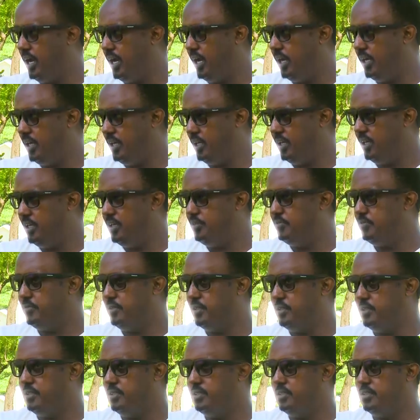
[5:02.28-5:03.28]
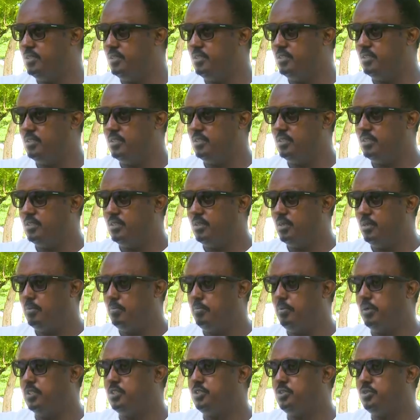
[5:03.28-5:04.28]
I even
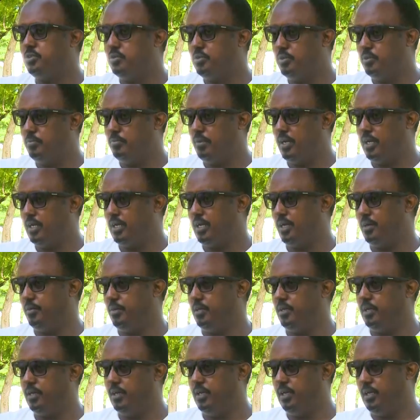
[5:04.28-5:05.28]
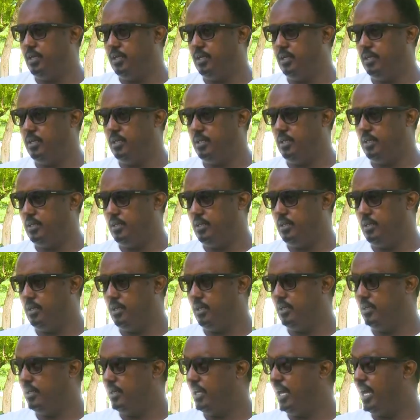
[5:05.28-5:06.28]
pursued my career in, in,
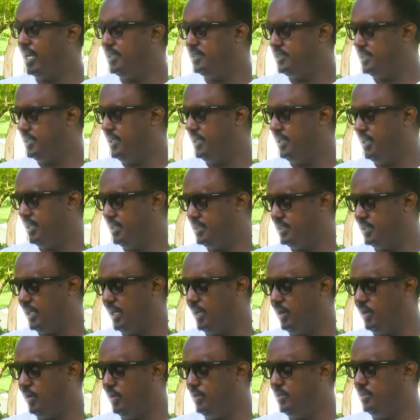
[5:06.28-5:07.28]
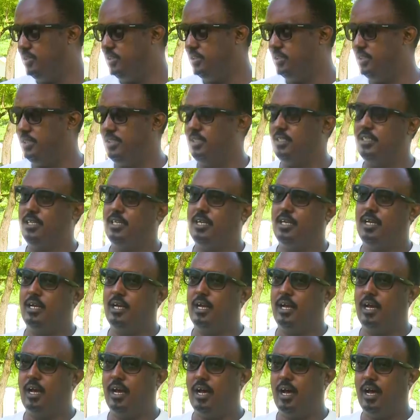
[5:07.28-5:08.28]
in counseling and psychology,
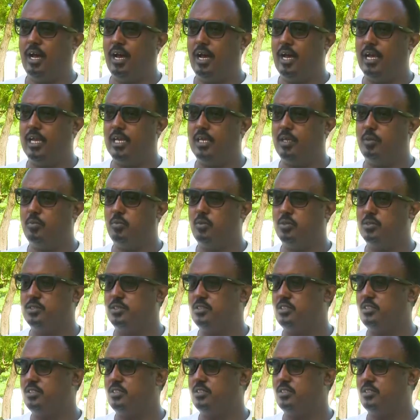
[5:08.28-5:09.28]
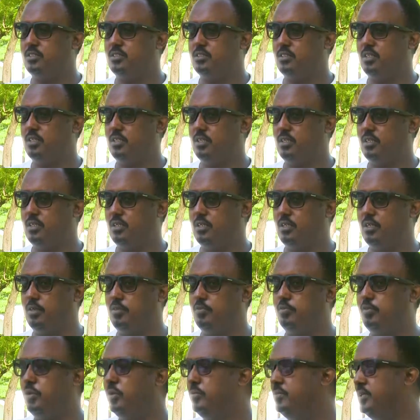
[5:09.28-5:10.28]
I was uh,
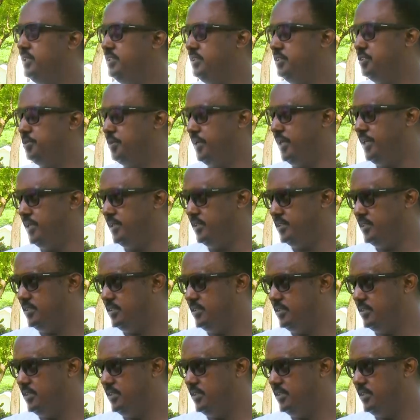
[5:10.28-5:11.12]
formally trained